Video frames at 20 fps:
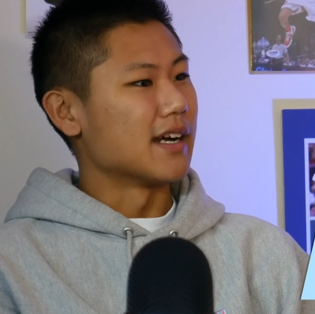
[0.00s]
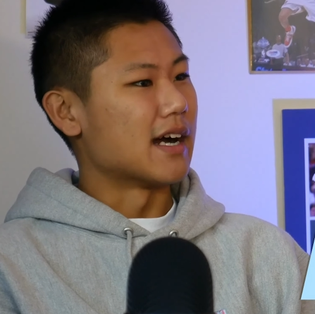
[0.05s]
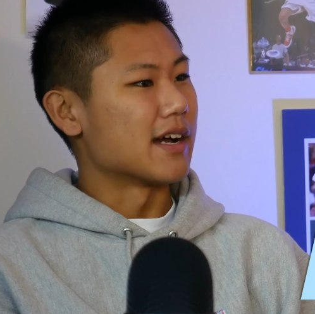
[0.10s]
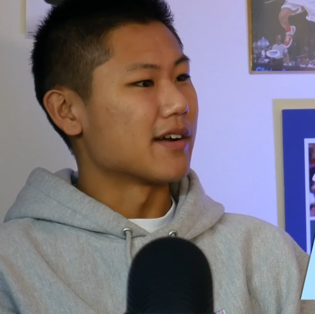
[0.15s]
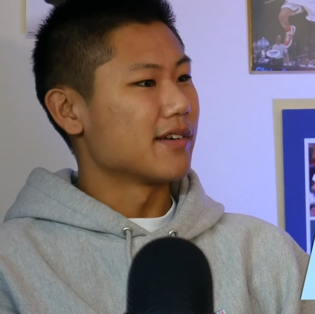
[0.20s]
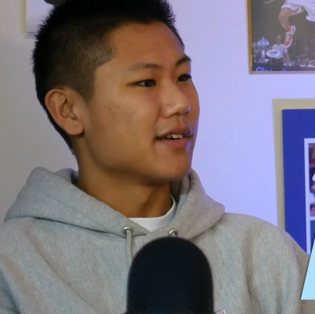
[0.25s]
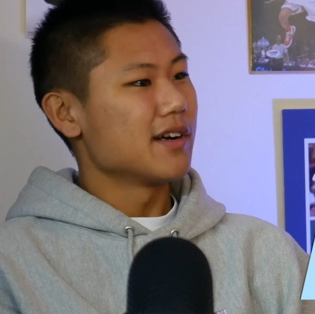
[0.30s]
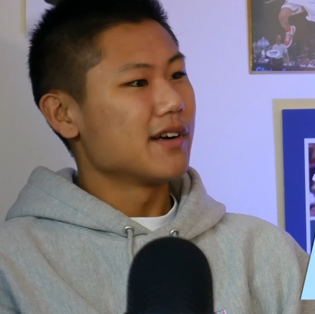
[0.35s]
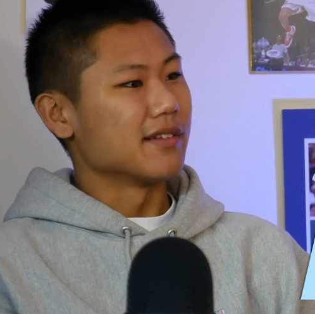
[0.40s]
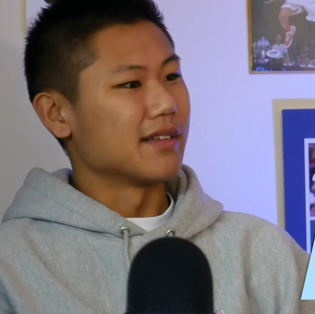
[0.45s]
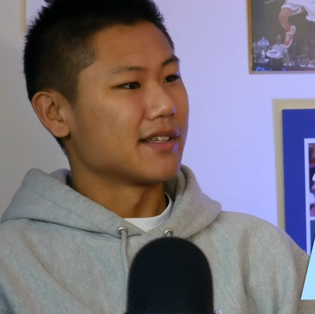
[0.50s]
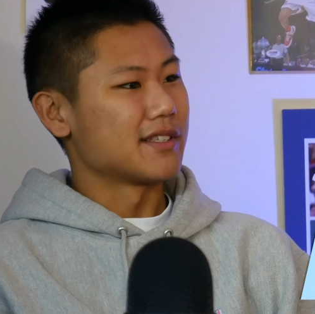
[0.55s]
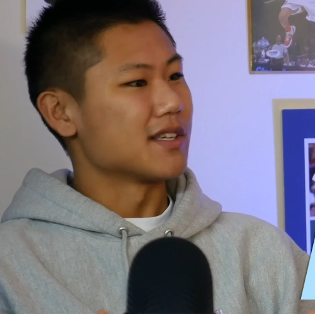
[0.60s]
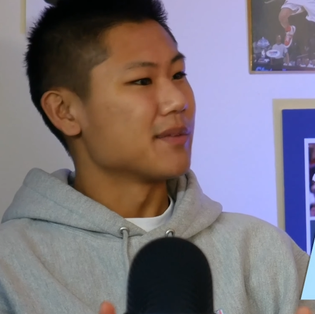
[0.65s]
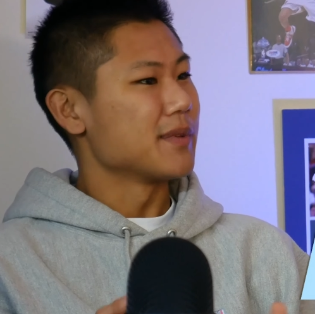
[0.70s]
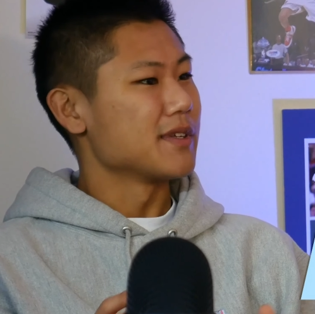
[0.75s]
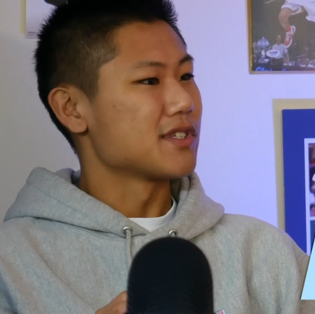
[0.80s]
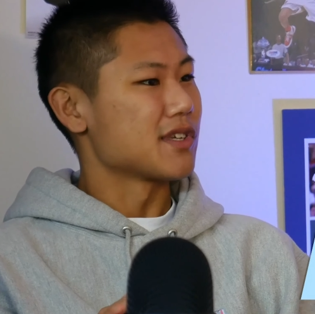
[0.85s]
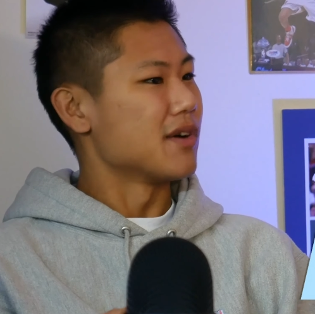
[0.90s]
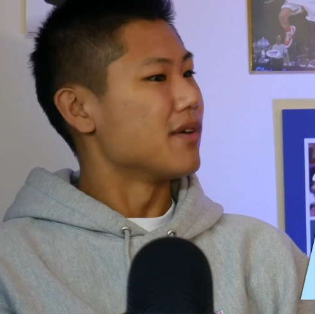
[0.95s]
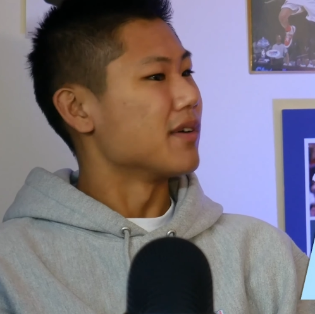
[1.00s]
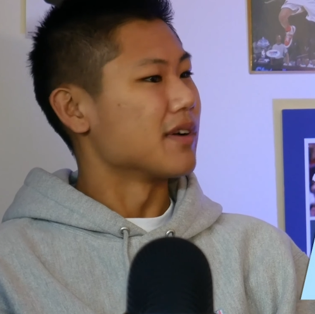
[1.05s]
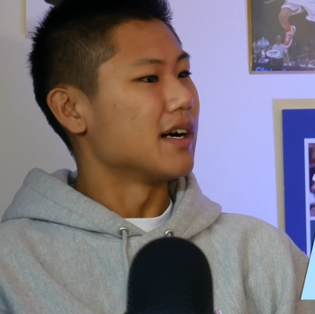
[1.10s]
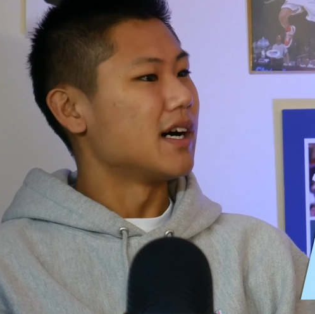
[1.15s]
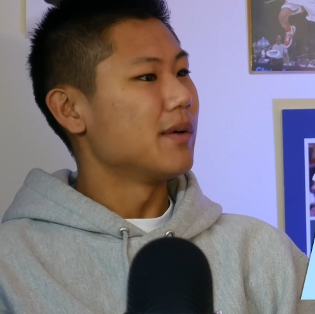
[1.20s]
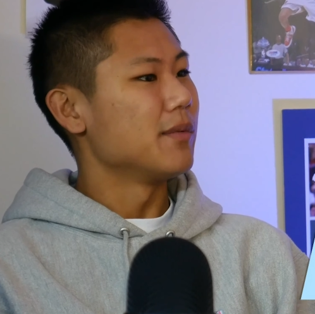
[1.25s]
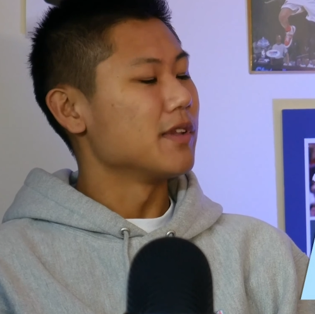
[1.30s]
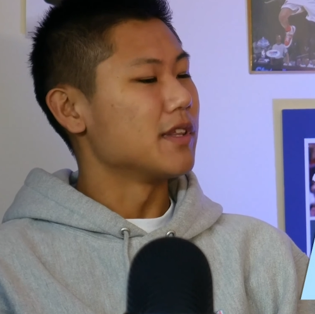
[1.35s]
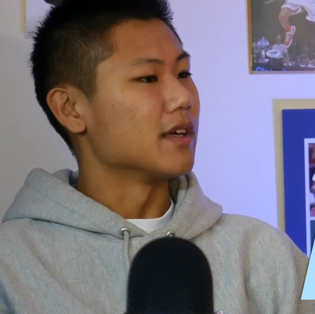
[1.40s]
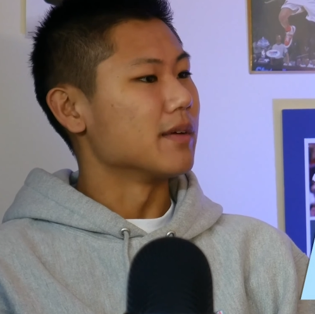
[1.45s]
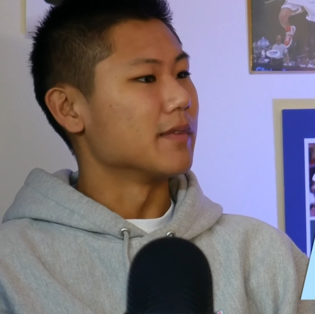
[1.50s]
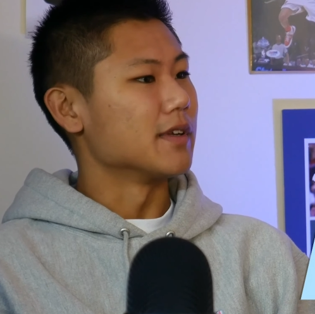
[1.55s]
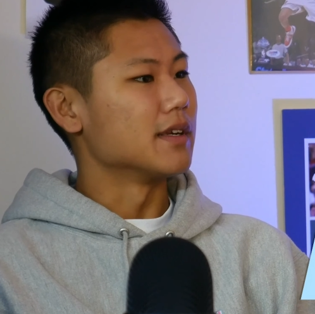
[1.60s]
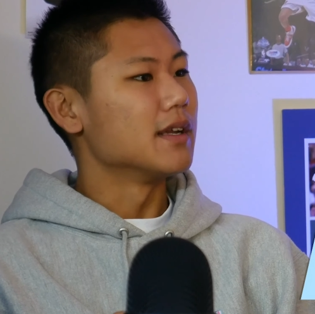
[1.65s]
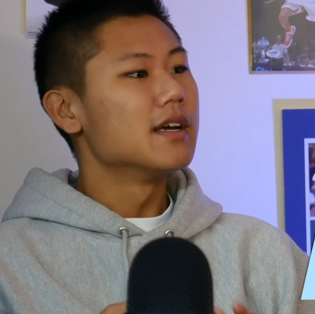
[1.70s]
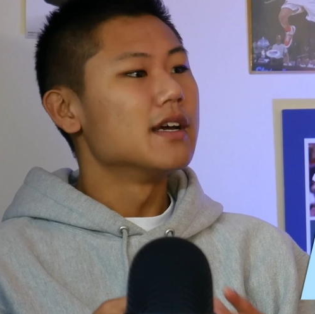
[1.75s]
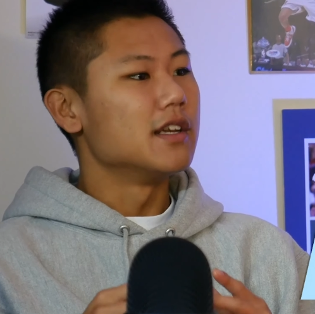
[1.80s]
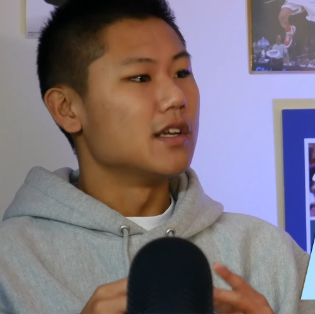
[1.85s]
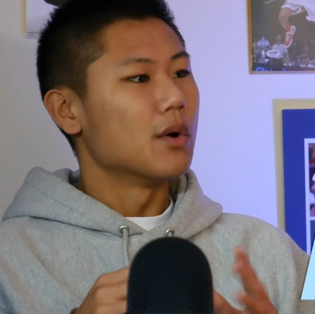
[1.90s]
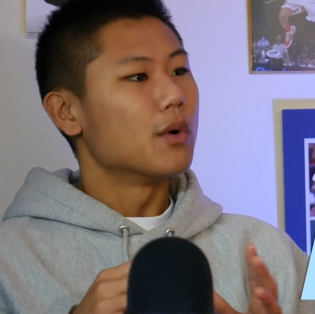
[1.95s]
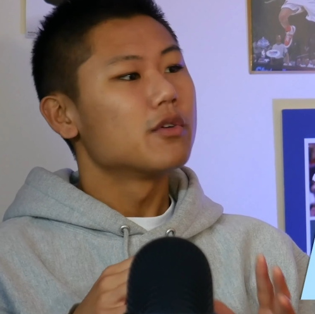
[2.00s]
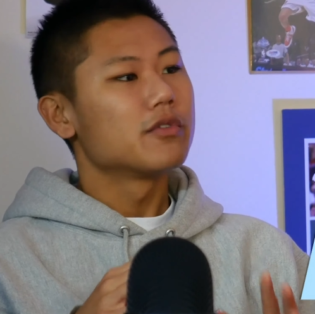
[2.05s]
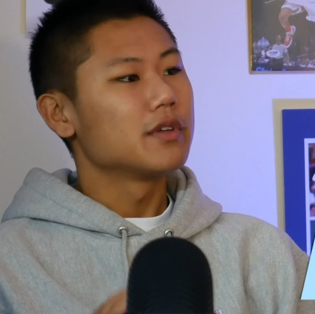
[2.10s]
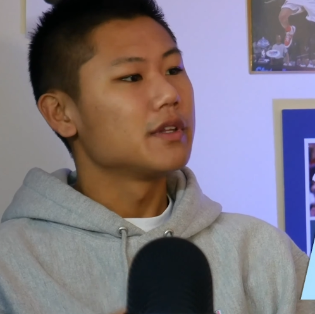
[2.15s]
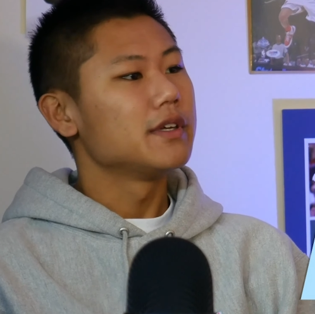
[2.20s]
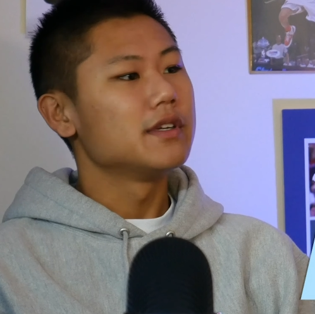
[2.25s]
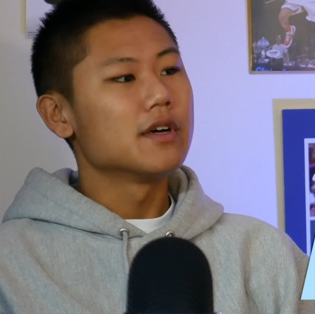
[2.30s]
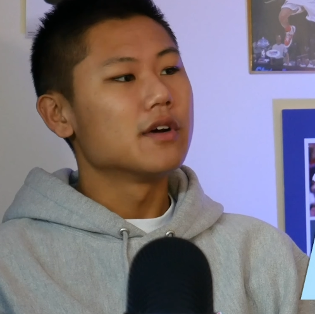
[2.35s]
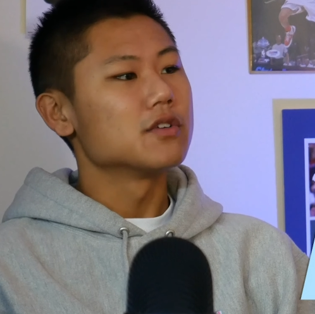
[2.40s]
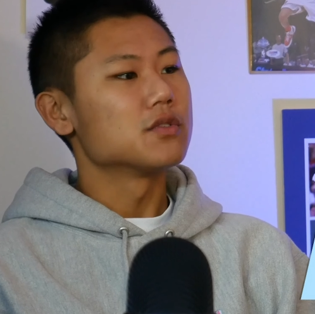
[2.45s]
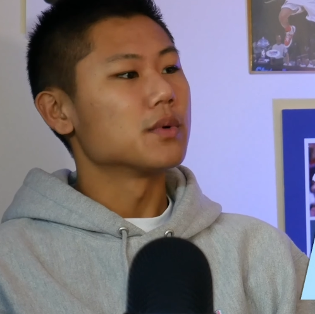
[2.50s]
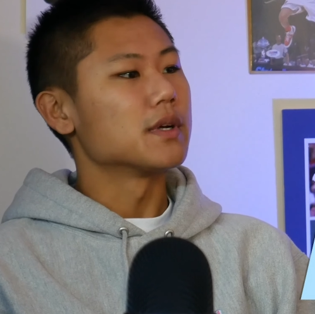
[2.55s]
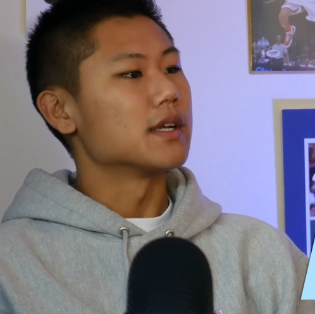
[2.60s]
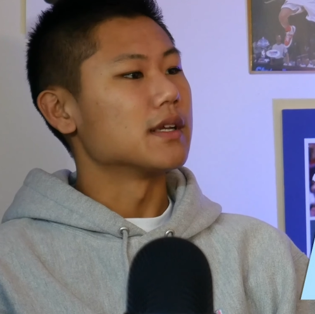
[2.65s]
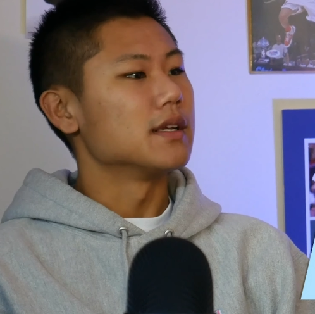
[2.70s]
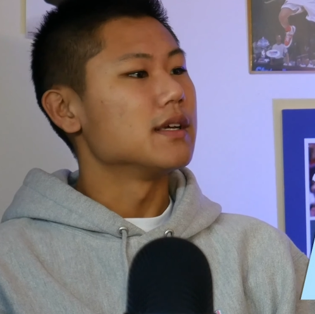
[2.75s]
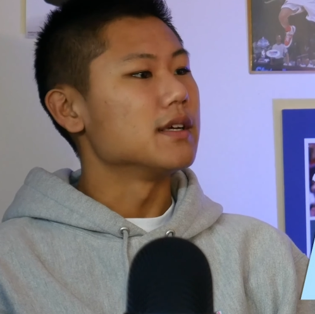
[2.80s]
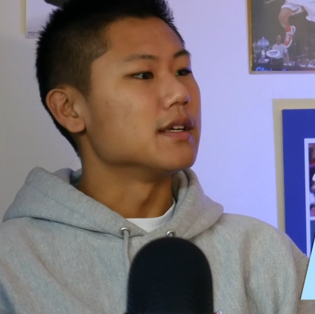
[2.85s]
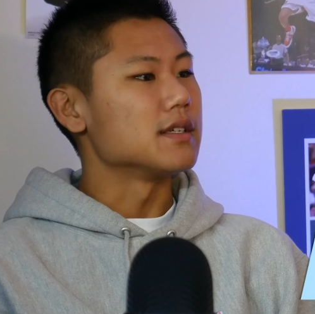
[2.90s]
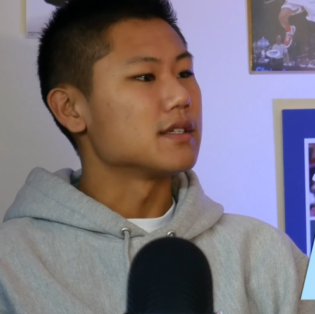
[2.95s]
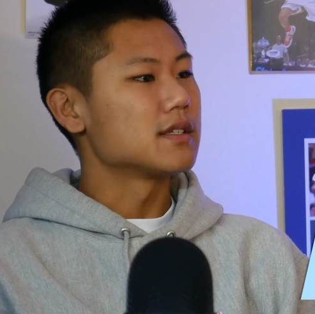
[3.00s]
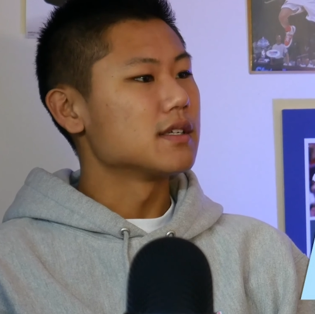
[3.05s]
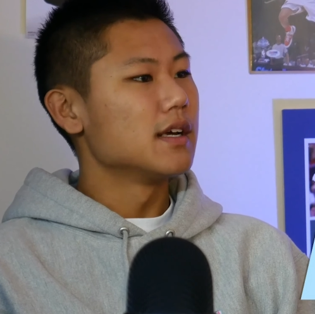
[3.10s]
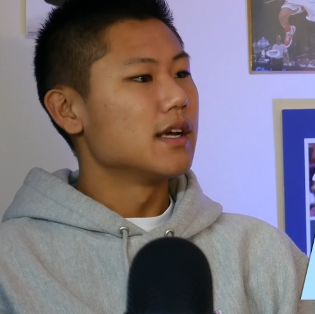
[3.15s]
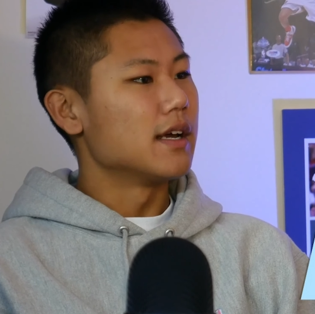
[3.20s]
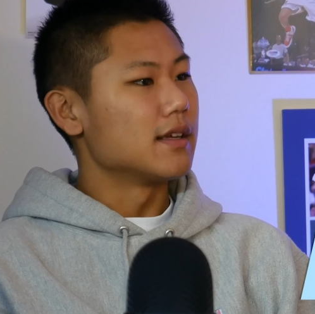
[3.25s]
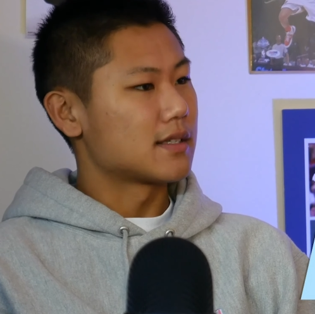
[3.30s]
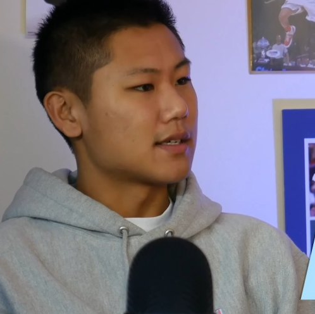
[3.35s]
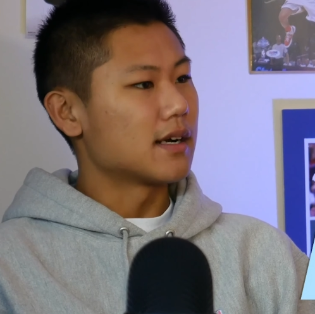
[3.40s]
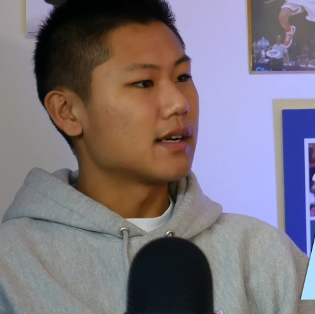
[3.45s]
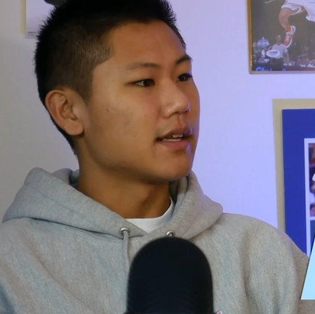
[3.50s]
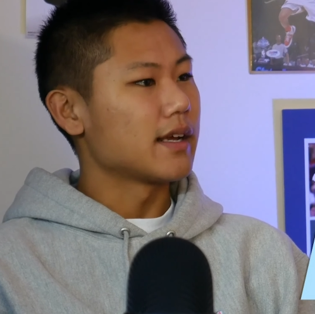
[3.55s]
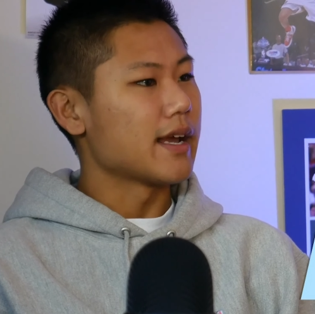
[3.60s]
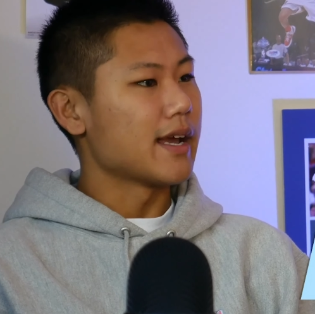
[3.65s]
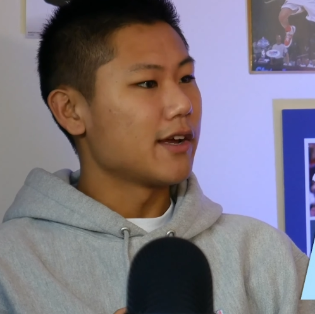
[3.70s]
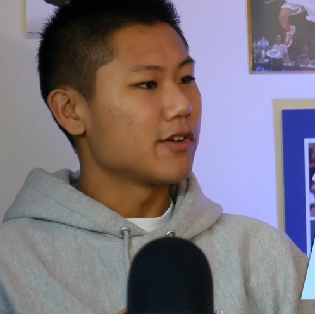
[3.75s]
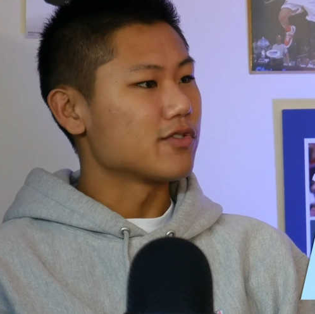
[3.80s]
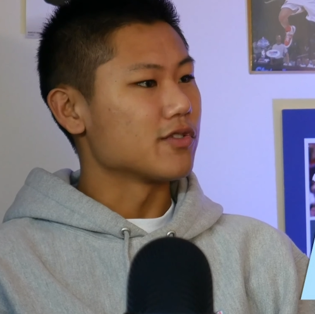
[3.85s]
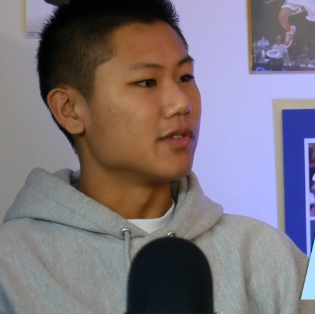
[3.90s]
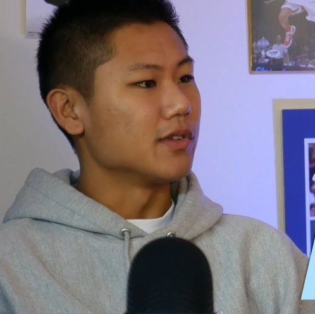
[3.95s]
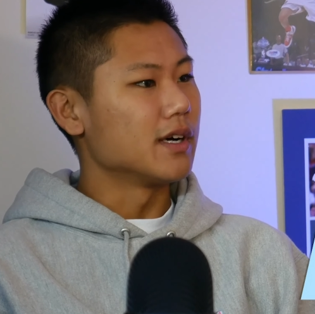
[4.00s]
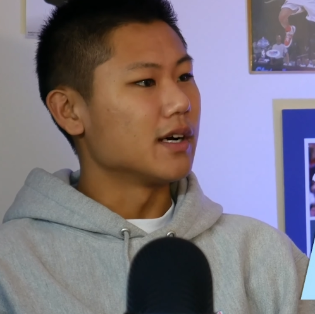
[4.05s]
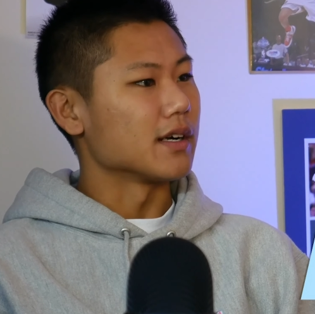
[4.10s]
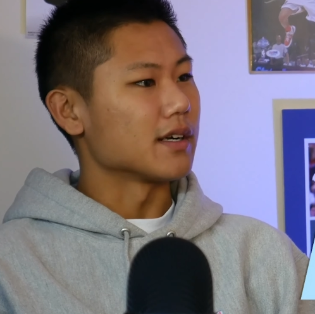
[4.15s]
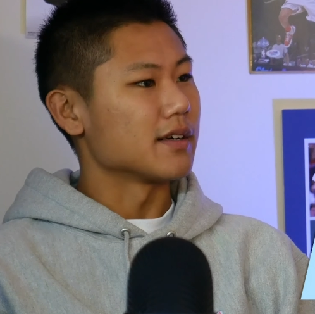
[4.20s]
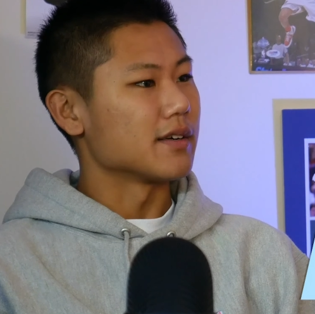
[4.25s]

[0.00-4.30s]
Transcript: I don't know. Something's going on with him, and no one really knows what it is. It's kind of like Andrew Luck.